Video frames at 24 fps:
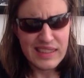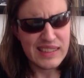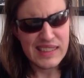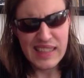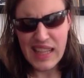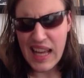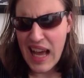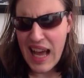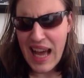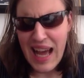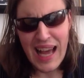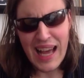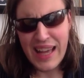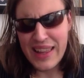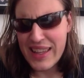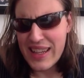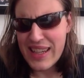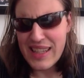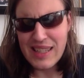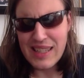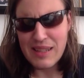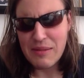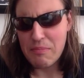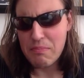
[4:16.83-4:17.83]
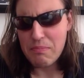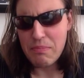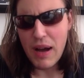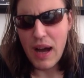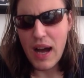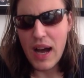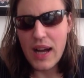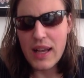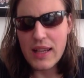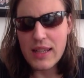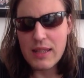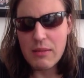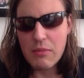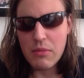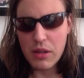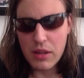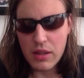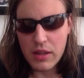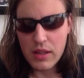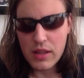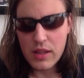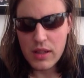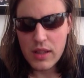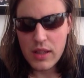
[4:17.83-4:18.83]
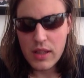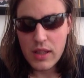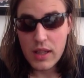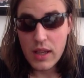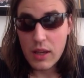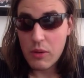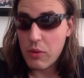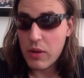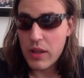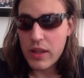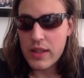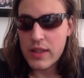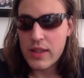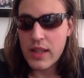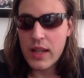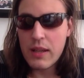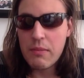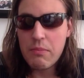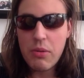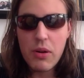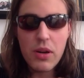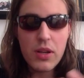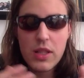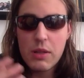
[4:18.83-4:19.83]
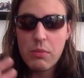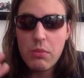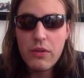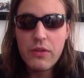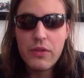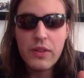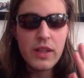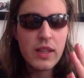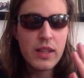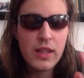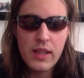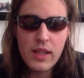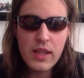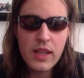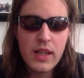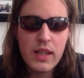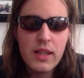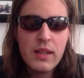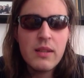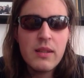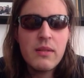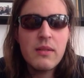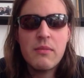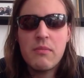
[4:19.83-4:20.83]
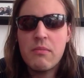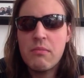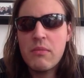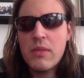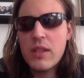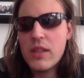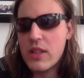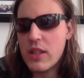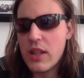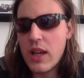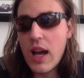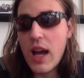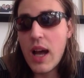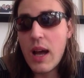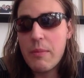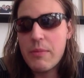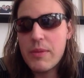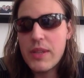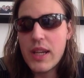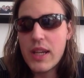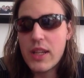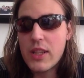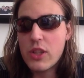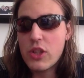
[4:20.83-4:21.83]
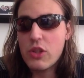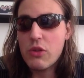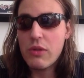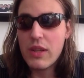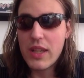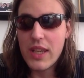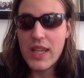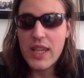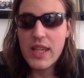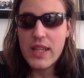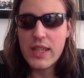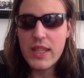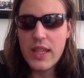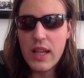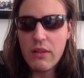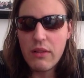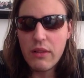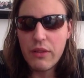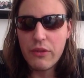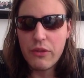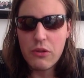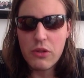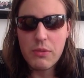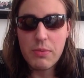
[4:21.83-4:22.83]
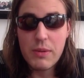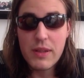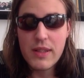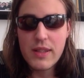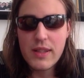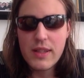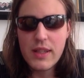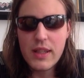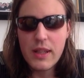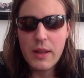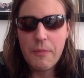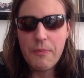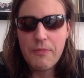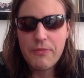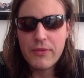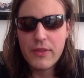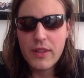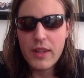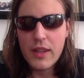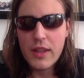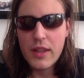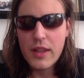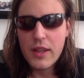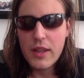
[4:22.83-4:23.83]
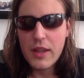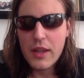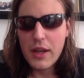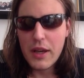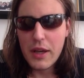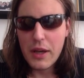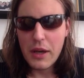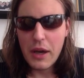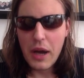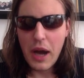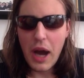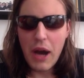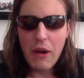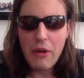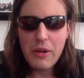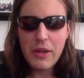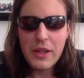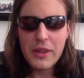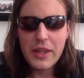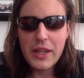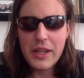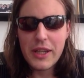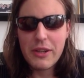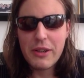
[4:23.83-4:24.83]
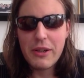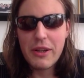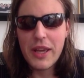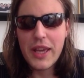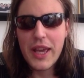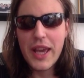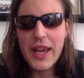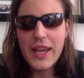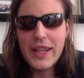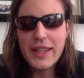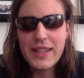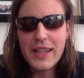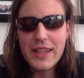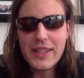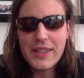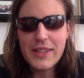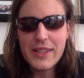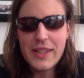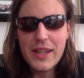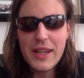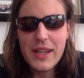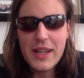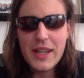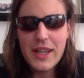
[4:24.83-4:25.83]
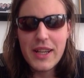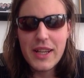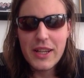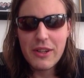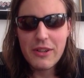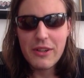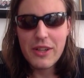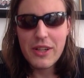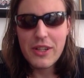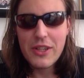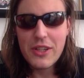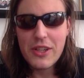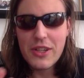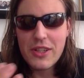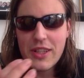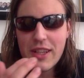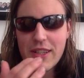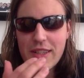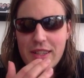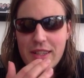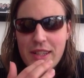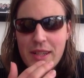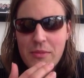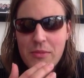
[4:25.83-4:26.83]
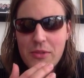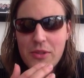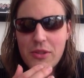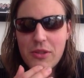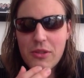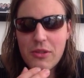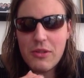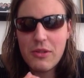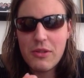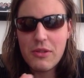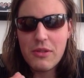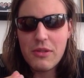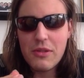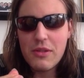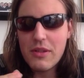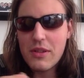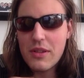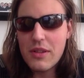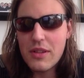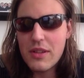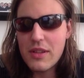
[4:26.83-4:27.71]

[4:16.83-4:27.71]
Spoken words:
Nah, that is impossible. Well, it's not impossible for inanimate objects to eat devil fruits, but still, how can they create such a creatures that seems to